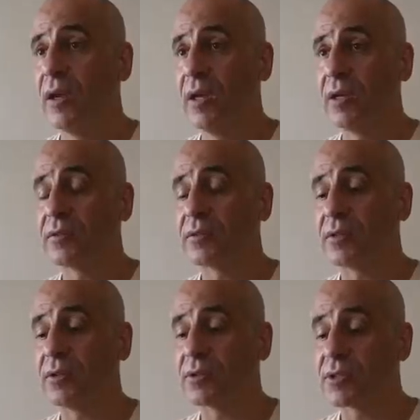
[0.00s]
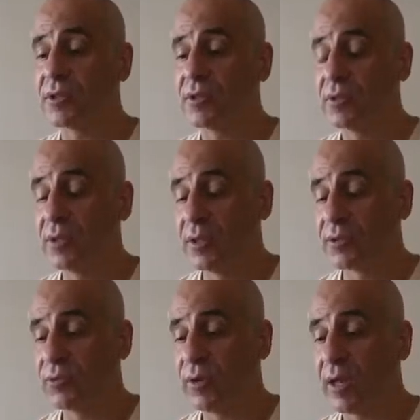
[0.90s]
and also to